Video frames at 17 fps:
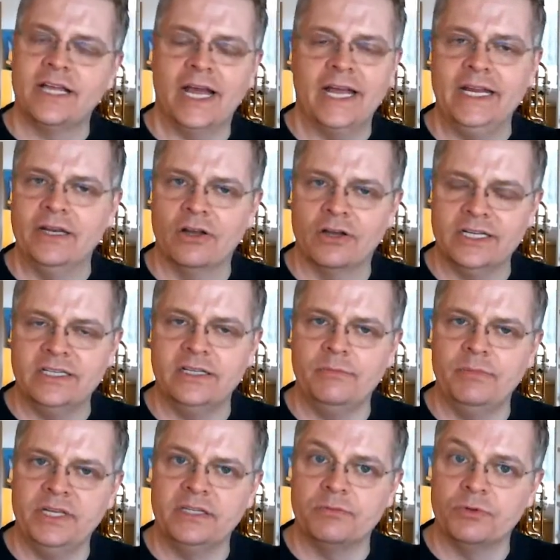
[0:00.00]
8-9
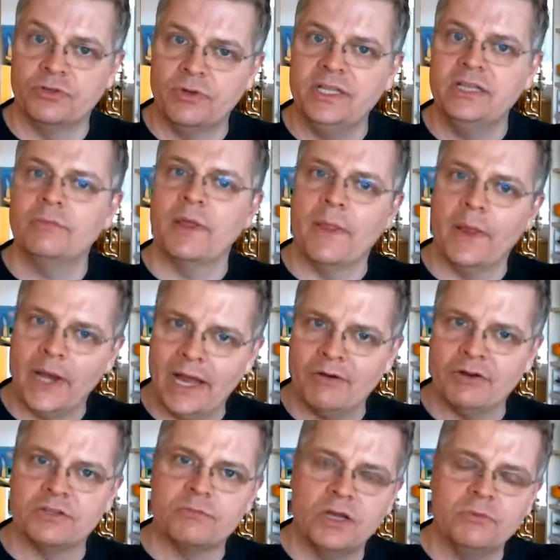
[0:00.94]
dBs between them at the
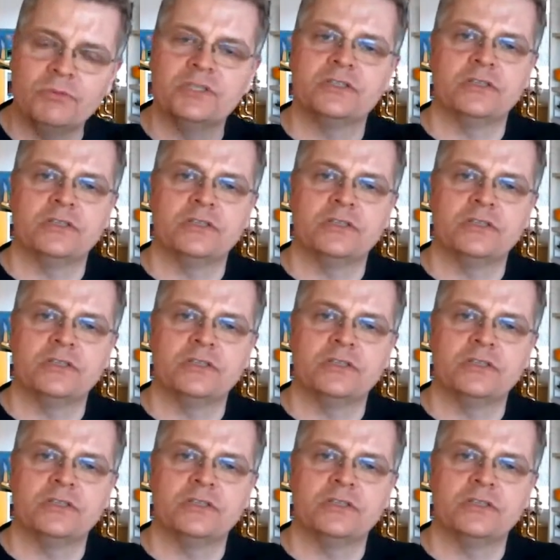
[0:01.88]
loudest moments,